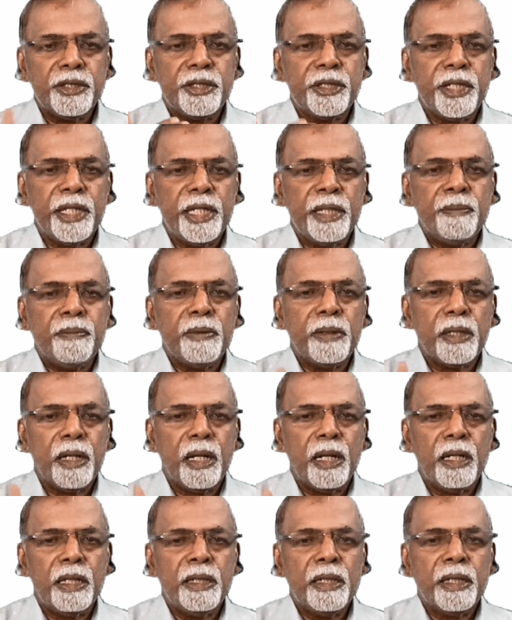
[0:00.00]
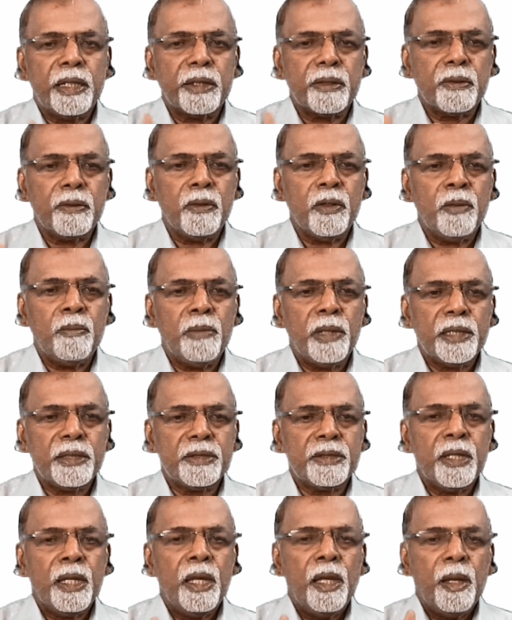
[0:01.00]
the shape, color, and
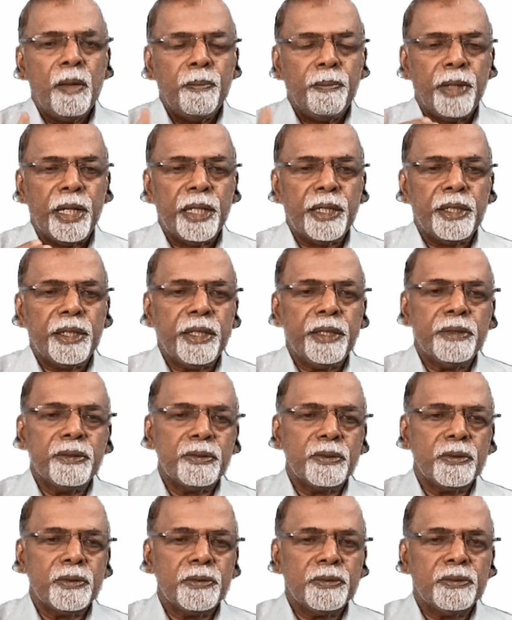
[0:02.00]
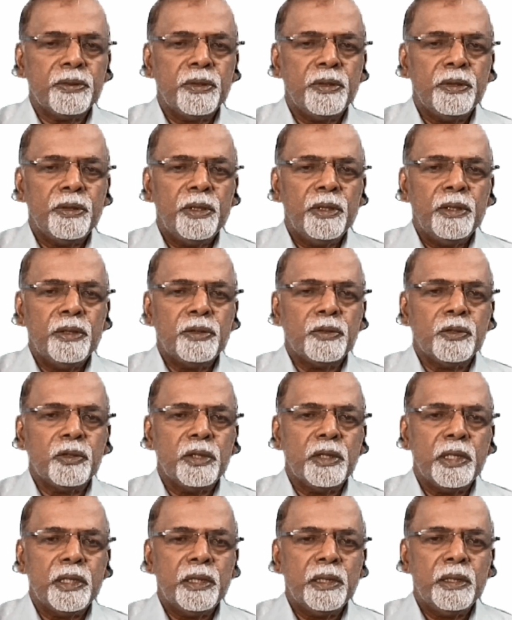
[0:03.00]
complex patterns of.
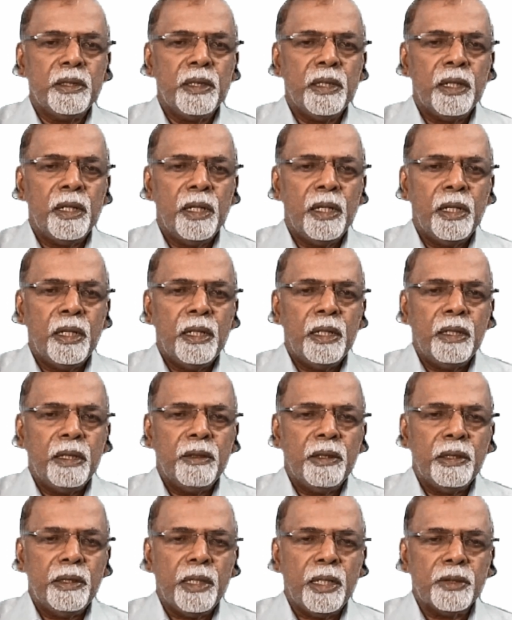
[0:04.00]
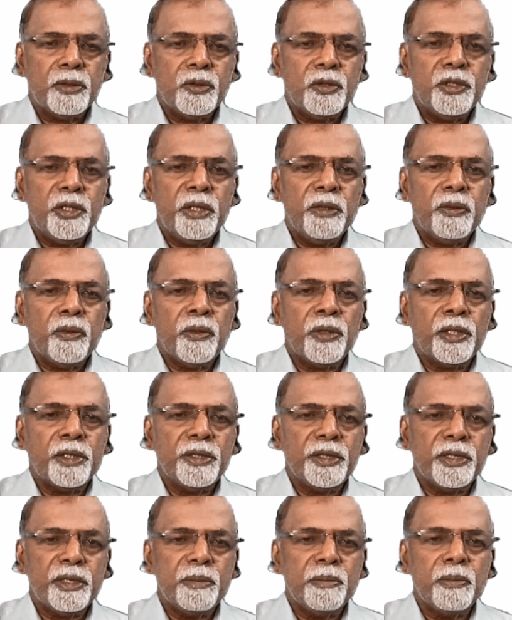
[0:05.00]
So the associative
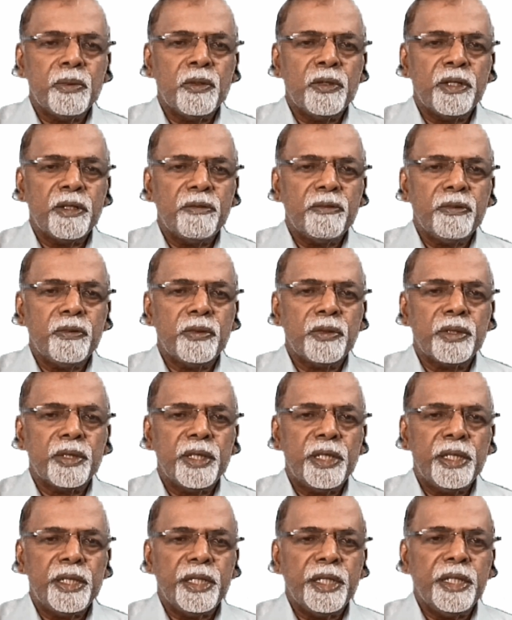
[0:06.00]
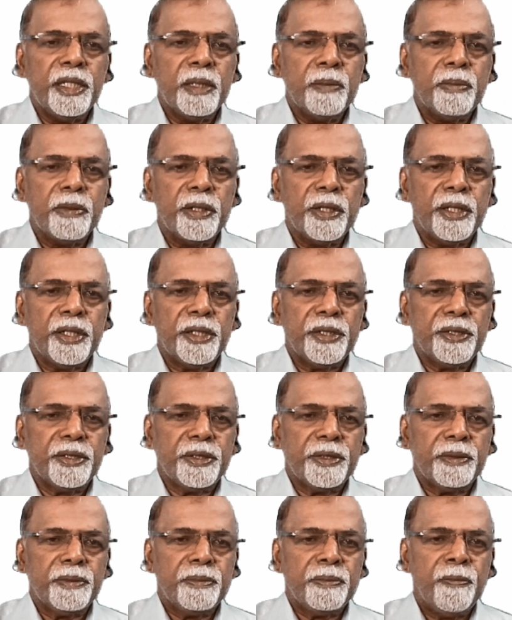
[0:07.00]
cortex is important for the
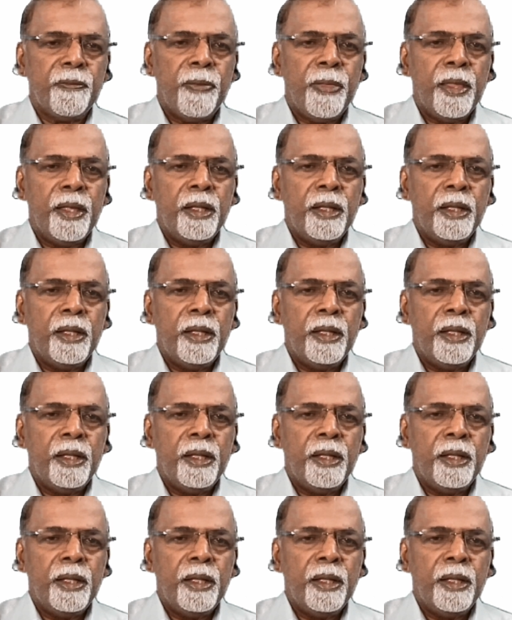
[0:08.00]
interpretation.